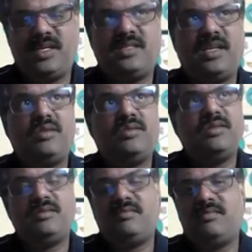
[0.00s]
It's
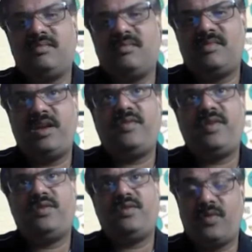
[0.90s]
around
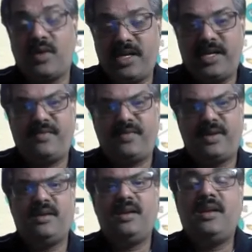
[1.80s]
35 to 40 different